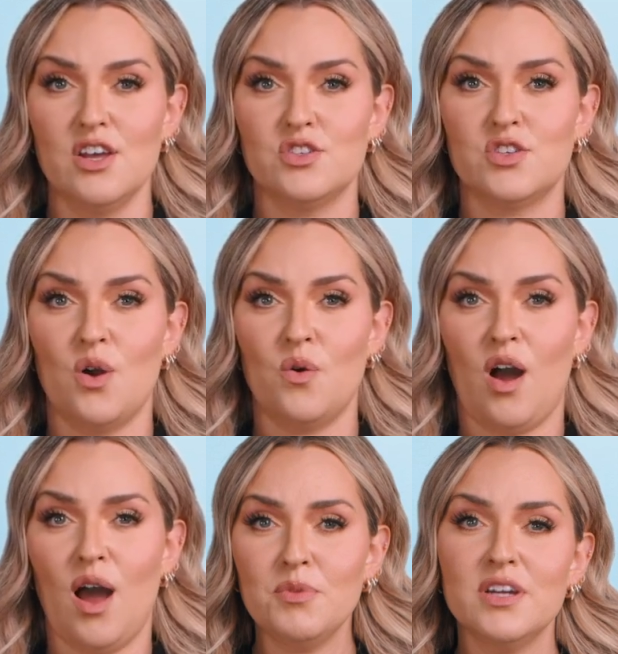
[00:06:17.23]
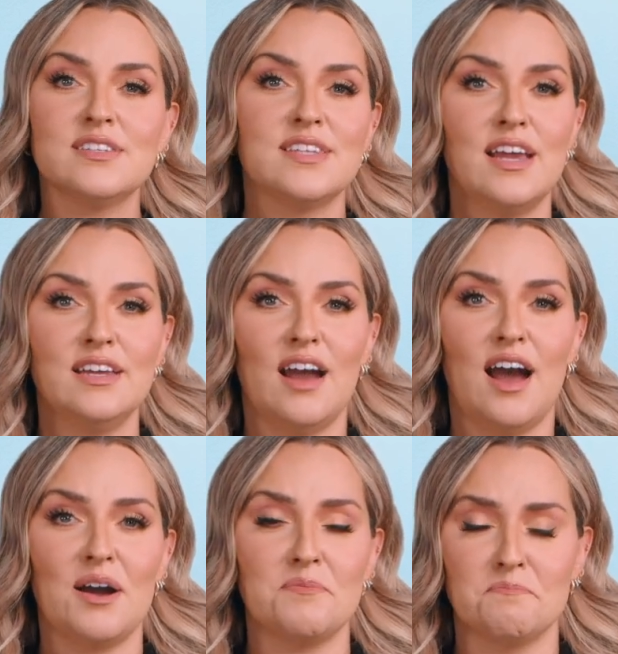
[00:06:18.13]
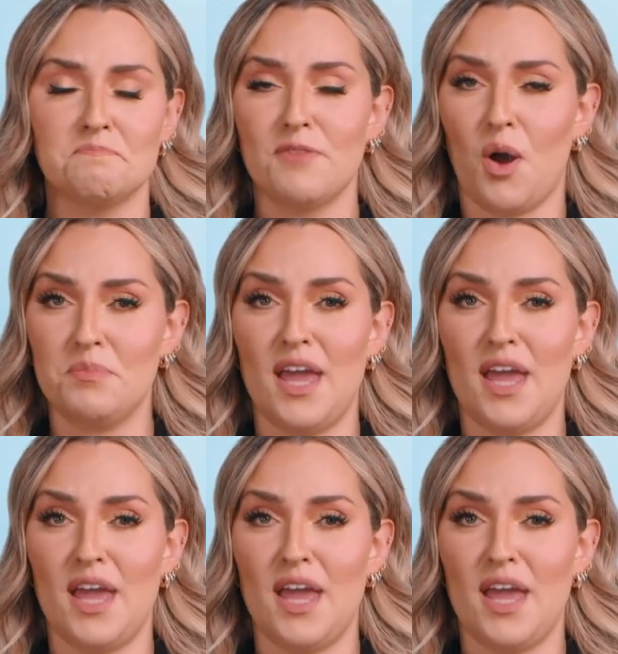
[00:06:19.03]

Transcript: So I'm going to say on